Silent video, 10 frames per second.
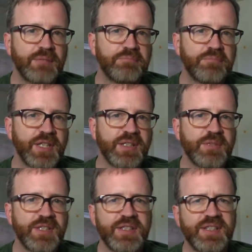And
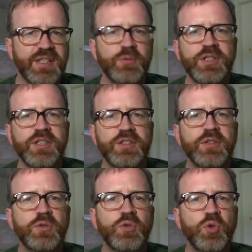somebody said, yeah, we need to
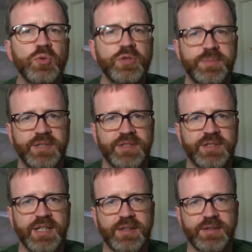know who speaks
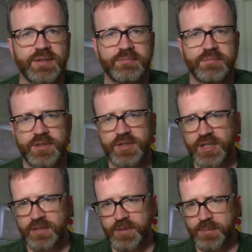Italian. Are you
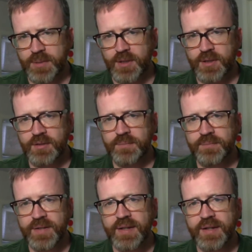talking about Paul?
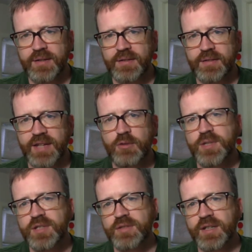That would
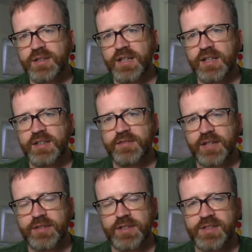be direct negative
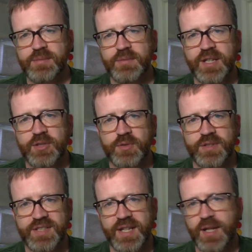evidence. Somebody actually
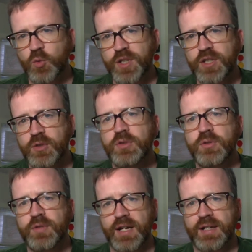saying, we don't
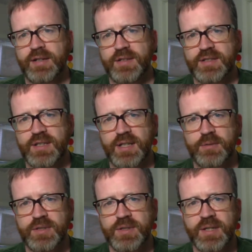do that in this
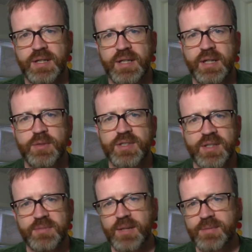language. And we
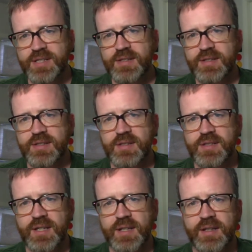sometimes see this in the
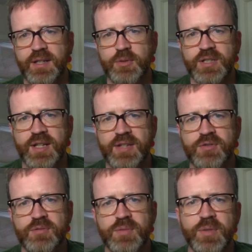second language
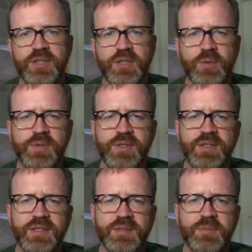classroom, but we don't see
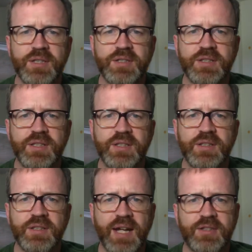it as much
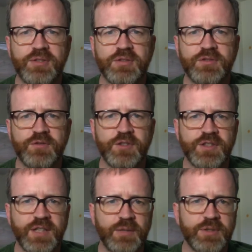in natural first
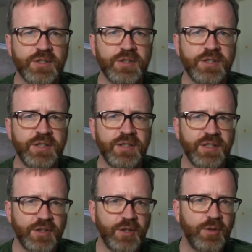language learning
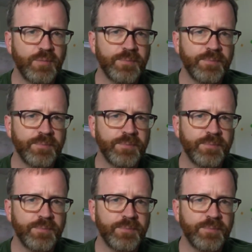in the home.